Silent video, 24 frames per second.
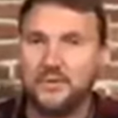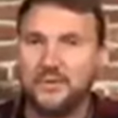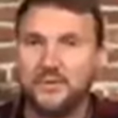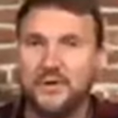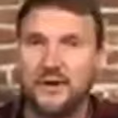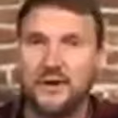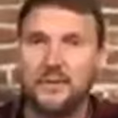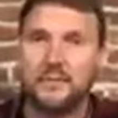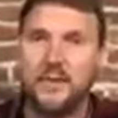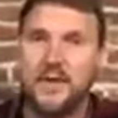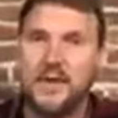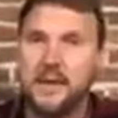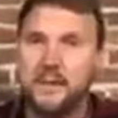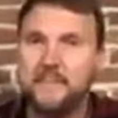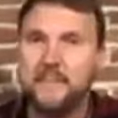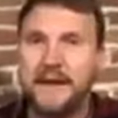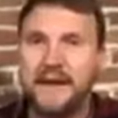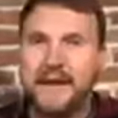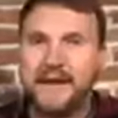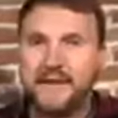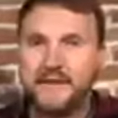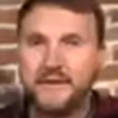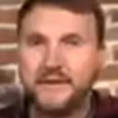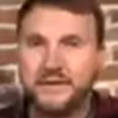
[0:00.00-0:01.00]
from
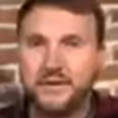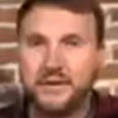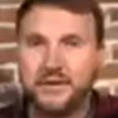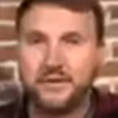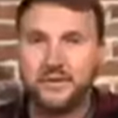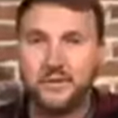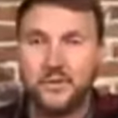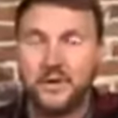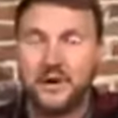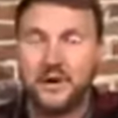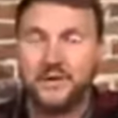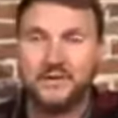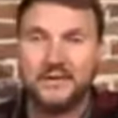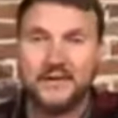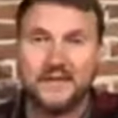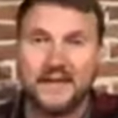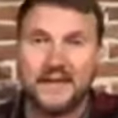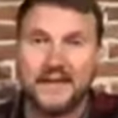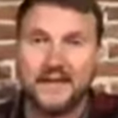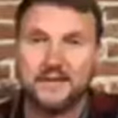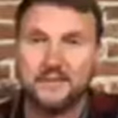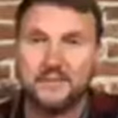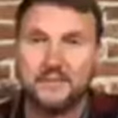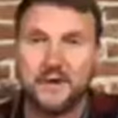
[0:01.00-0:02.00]
paid search, whatever the
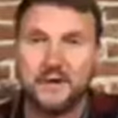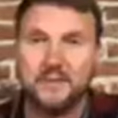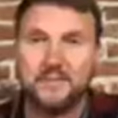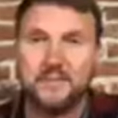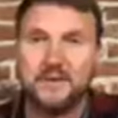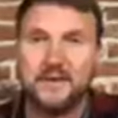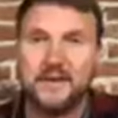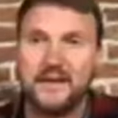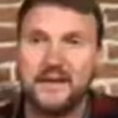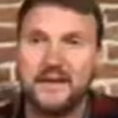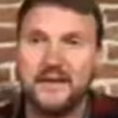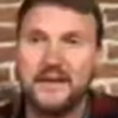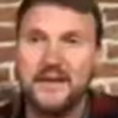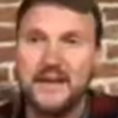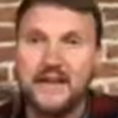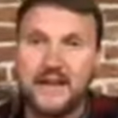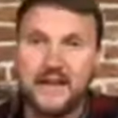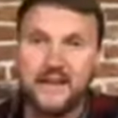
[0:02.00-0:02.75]
case might be,